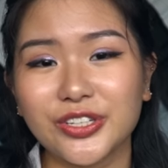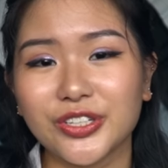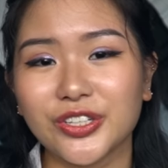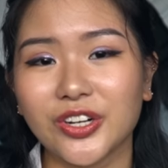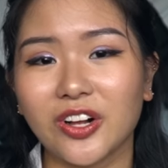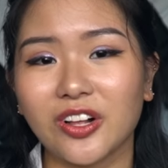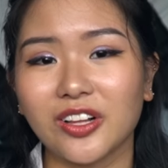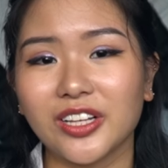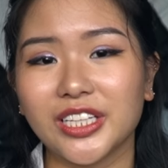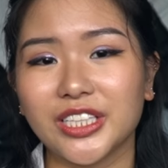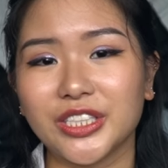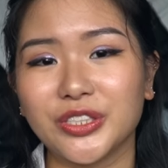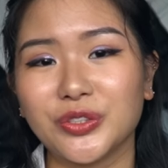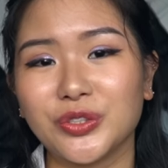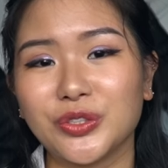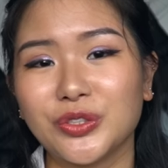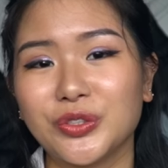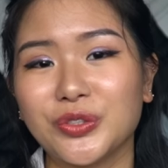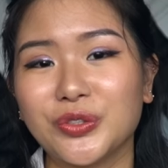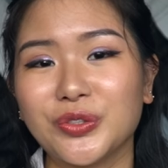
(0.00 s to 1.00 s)
good haul at New
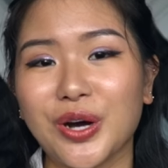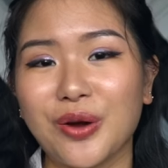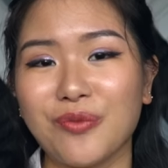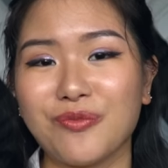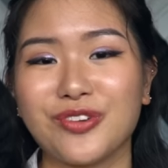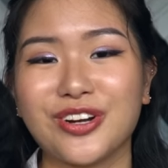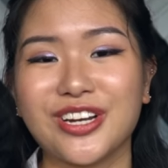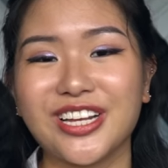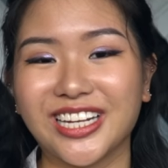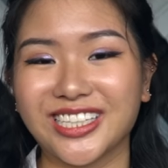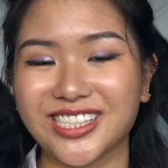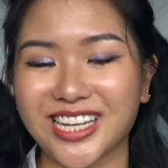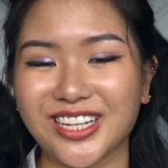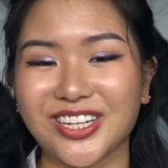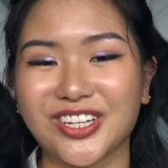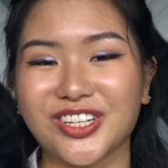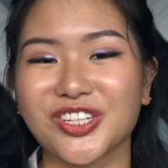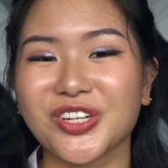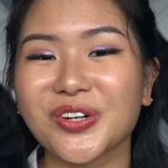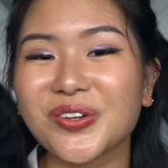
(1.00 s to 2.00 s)
To You. I'm really
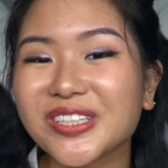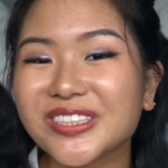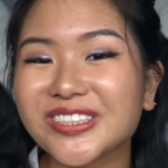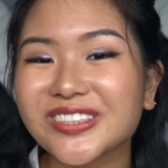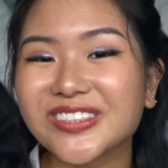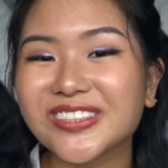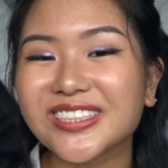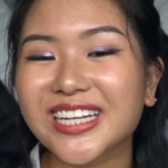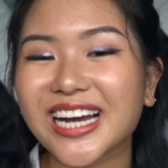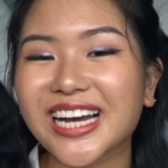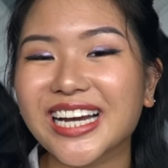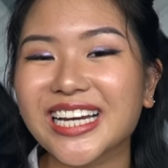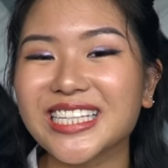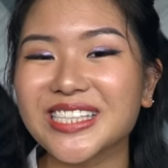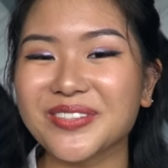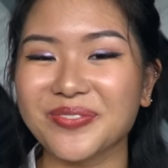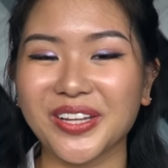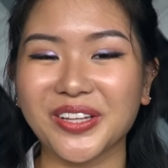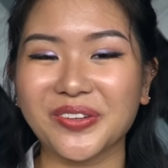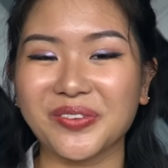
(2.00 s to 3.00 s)
excited to show it to you
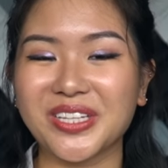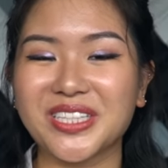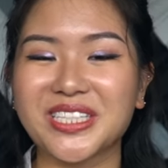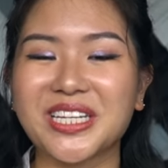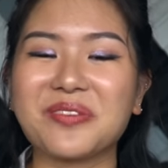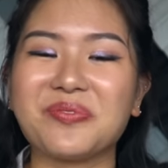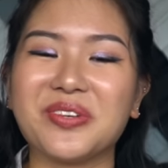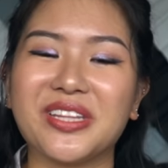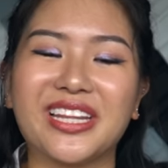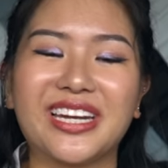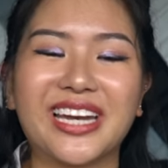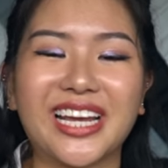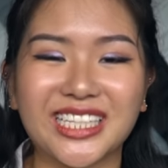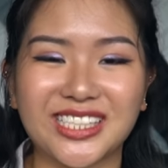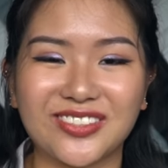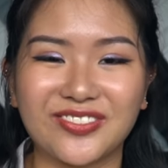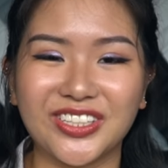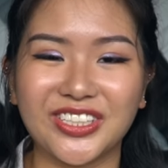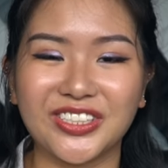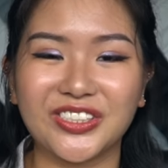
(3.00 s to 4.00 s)
guys. By the way, it's gonna be the
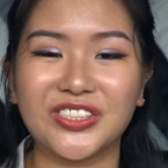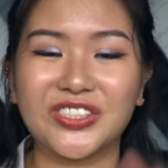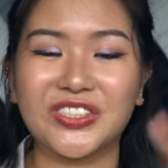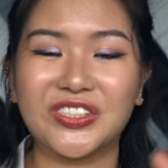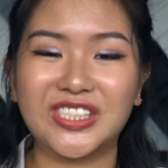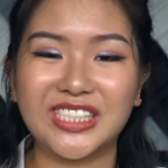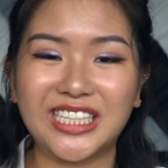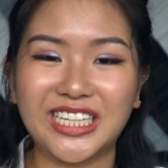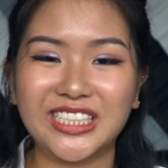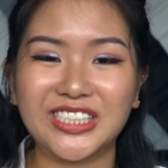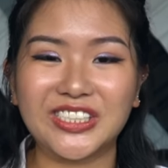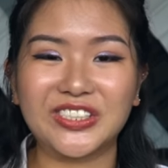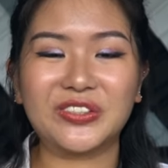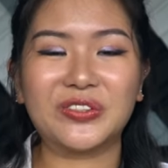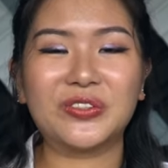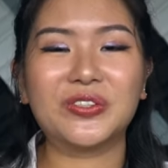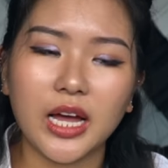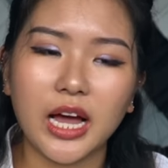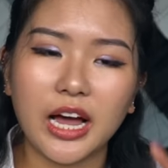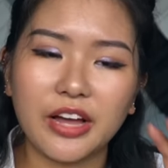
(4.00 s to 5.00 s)
next video, so stay
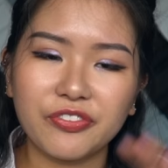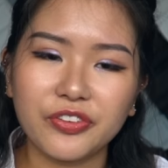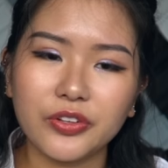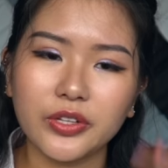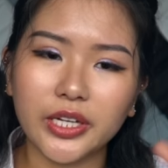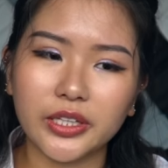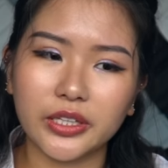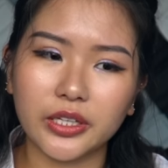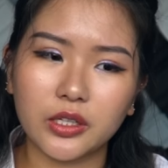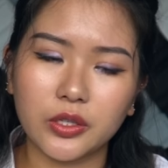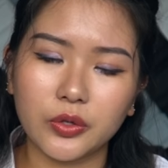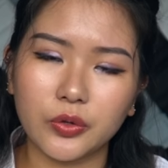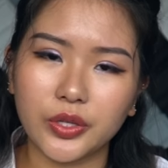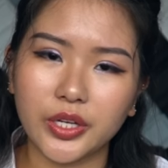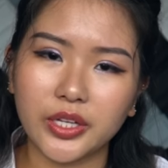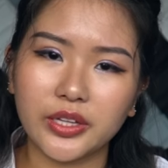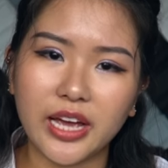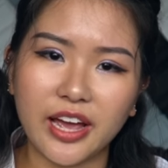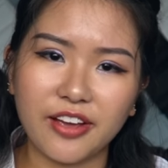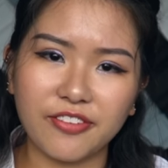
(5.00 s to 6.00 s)
tuned. I feel like the
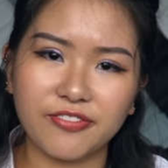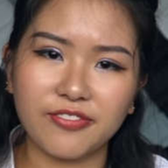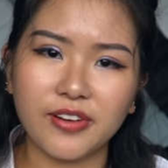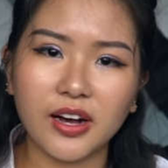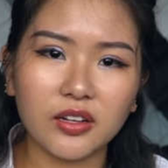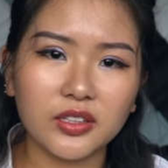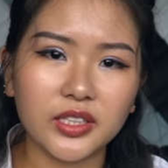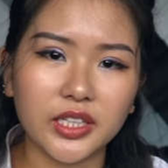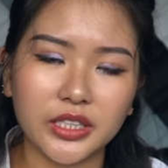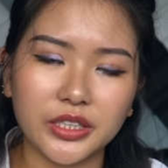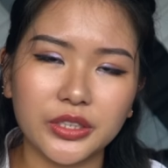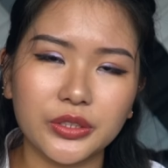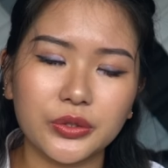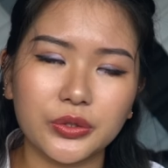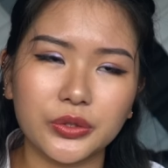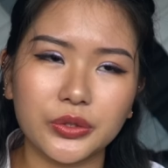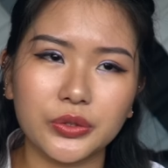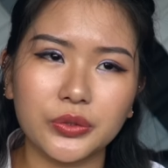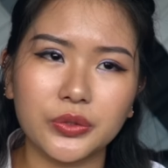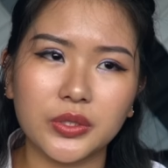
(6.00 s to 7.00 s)
clothing that that I found at New
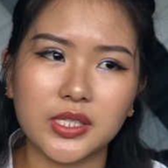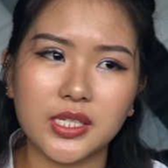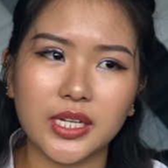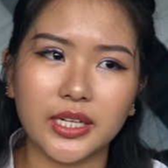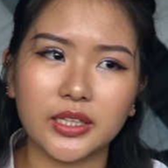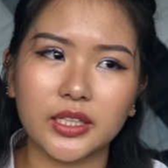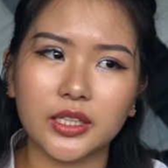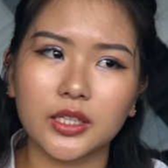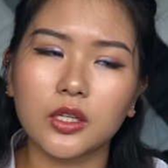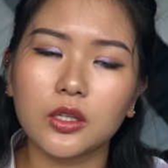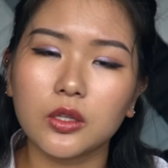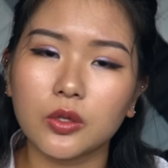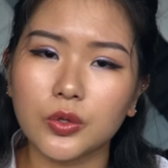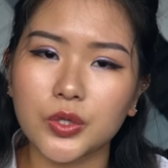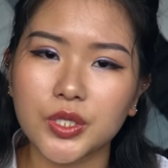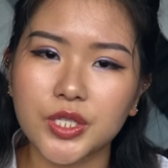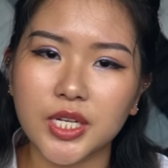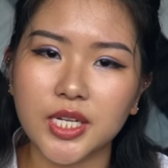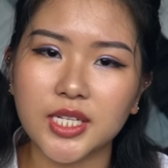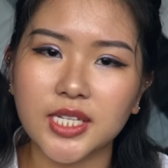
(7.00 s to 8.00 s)
To You is like the
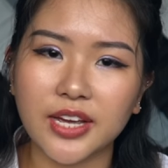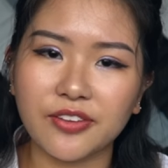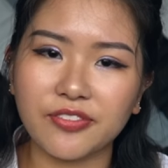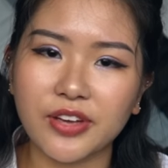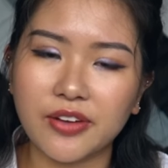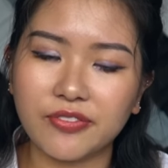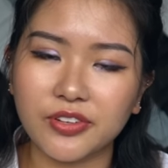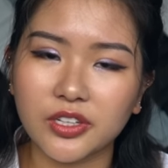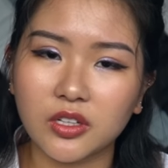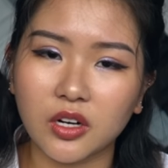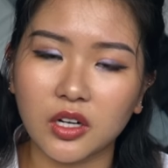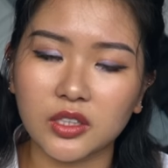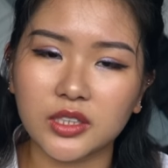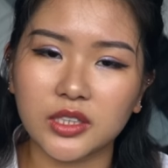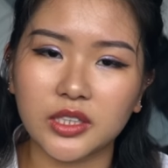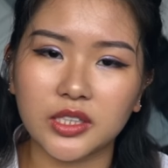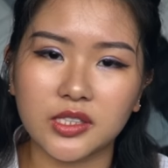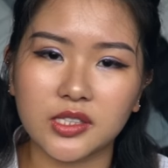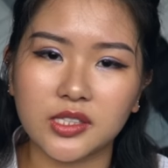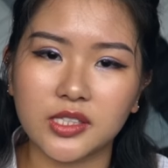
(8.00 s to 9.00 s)
closest I've ever
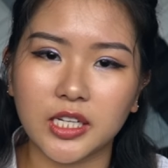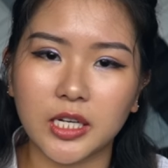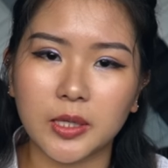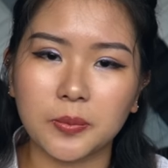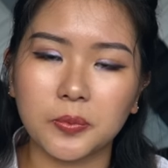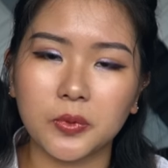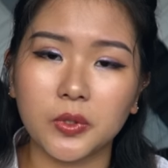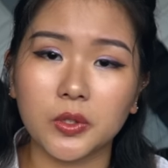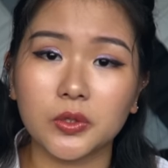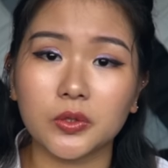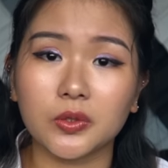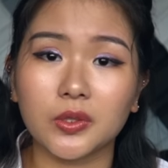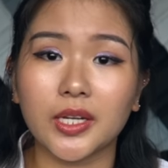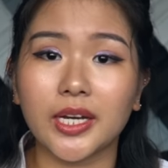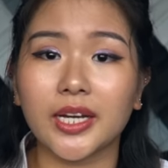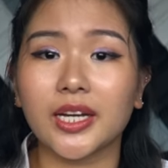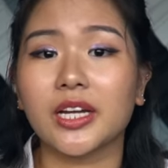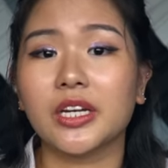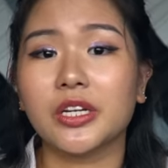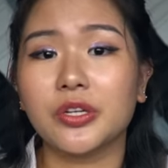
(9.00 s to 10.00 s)
gotten in Singapore to
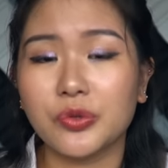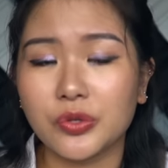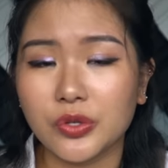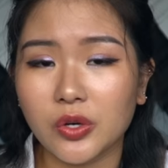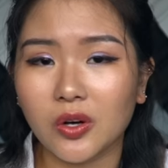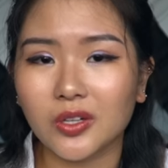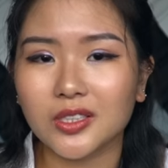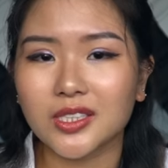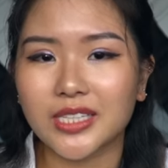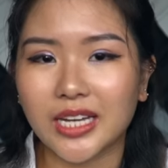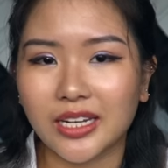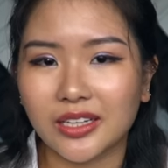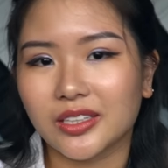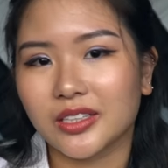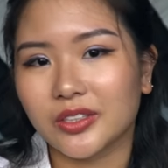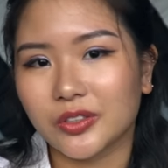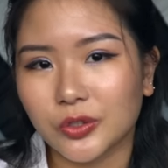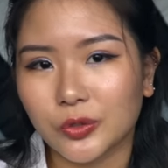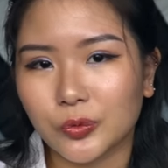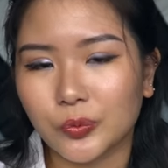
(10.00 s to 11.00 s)
like a New York
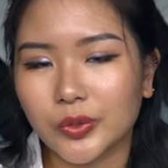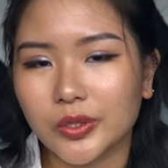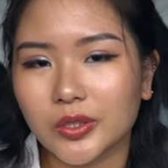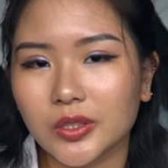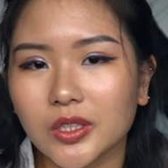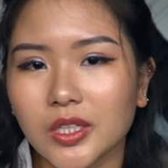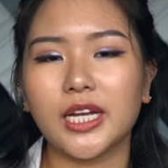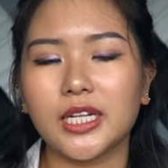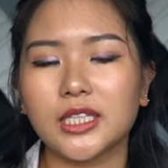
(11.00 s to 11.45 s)
standard Goodwill